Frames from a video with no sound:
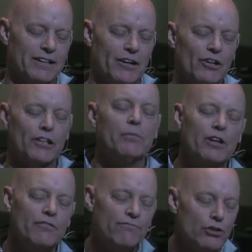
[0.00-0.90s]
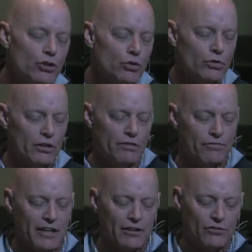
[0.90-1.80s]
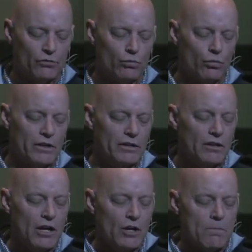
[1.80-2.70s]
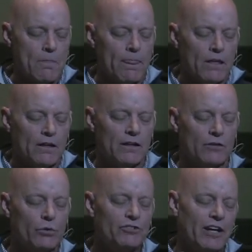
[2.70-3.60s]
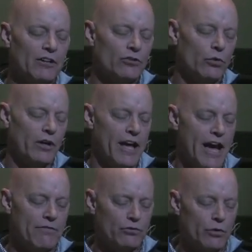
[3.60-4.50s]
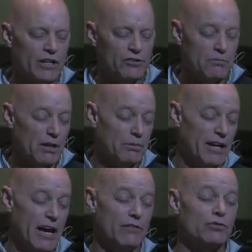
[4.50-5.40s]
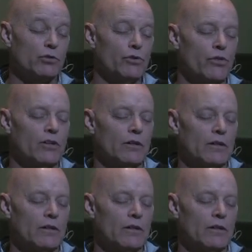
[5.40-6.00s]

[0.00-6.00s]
our limited view of things, we we tend toward half grace and maybe half truth.